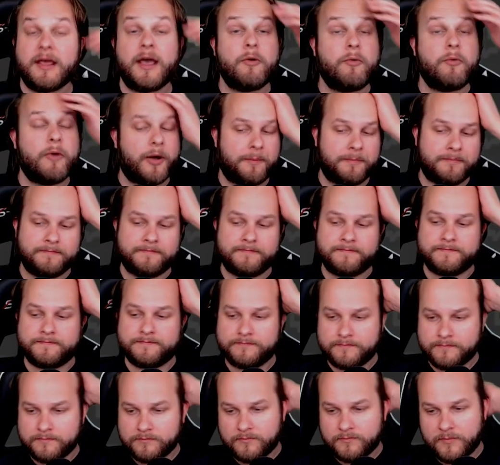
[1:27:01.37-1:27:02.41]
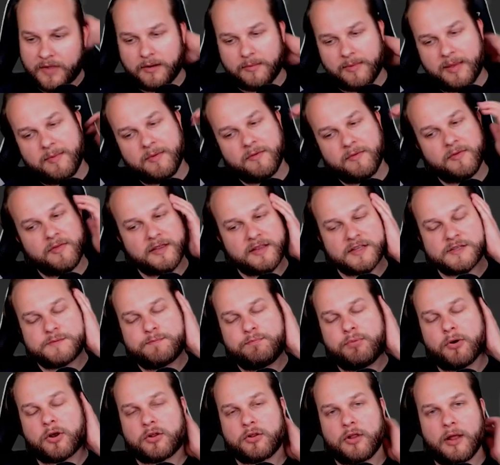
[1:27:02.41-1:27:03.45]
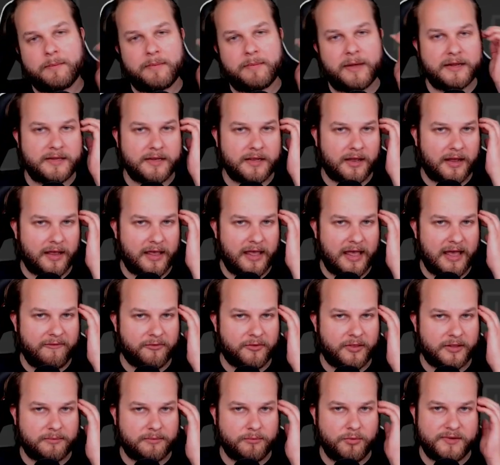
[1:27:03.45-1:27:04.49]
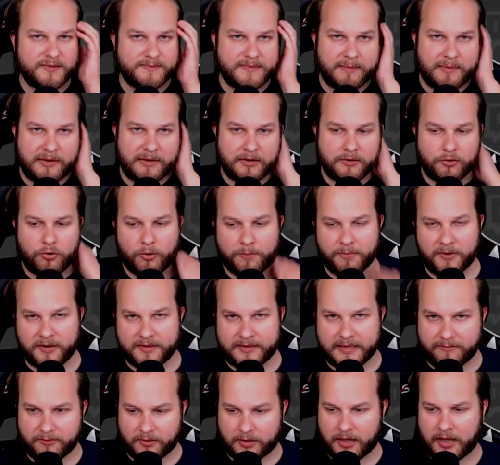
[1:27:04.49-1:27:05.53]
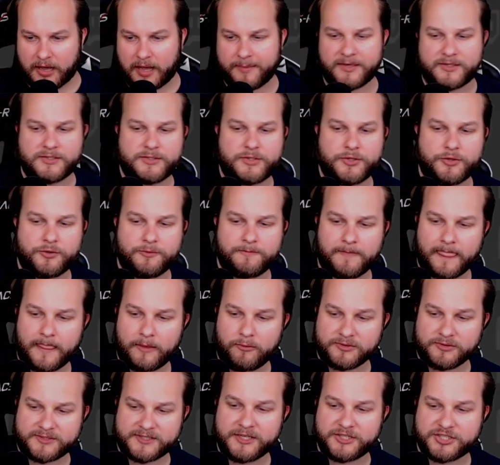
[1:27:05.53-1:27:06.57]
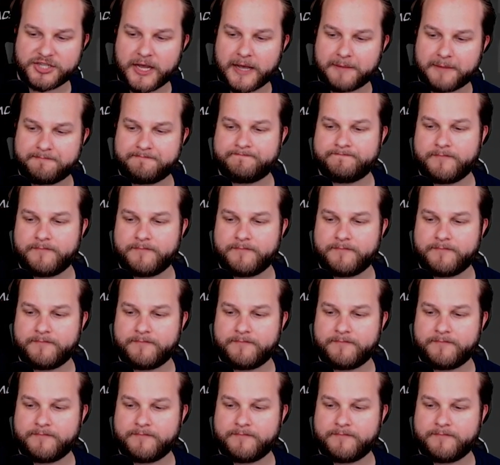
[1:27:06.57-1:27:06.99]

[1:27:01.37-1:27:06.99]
I will. I don't know, maybe with like this book club idea I have for like movies, maybe I can incorporate that for comics too. We'll see, chat.